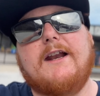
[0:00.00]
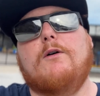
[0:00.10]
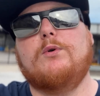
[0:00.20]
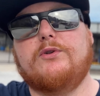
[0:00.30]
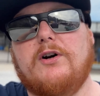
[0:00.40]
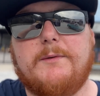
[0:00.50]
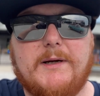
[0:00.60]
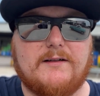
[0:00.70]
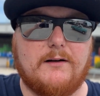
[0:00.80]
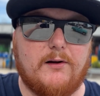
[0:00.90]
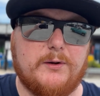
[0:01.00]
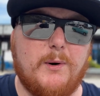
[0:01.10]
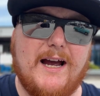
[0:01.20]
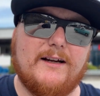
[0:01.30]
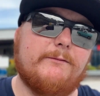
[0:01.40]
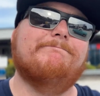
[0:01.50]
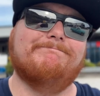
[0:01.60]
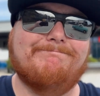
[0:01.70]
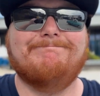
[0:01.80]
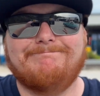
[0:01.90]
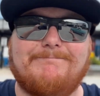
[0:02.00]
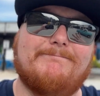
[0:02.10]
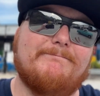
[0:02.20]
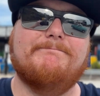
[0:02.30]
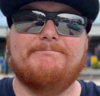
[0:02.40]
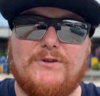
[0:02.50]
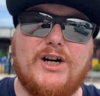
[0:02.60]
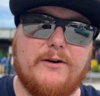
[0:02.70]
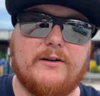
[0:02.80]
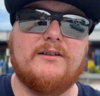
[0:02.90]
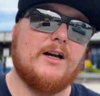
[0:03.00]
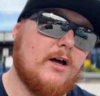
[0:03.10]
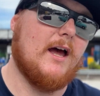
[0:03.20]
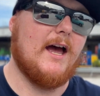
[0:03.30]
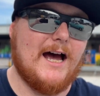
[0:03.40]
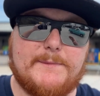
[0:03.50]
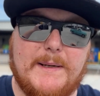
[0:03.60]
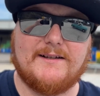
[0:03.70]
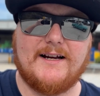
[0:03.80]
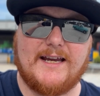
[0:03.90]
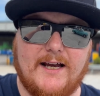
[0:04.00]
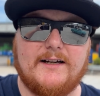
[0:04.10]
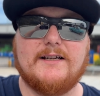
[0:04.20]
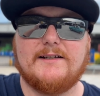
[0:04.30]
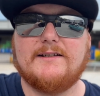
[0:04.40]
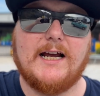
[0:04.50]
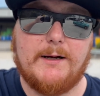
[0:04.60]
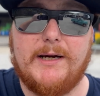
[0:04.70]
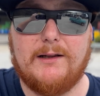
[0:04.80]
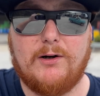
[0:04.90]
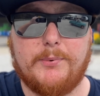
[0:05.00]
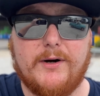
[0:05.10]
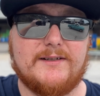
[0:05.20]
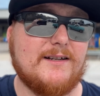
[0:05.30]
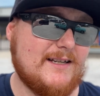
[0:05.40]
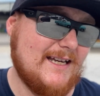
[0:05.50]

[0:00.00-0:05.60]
I will document it along the way, you know, as best I can, because it's going to be a long process.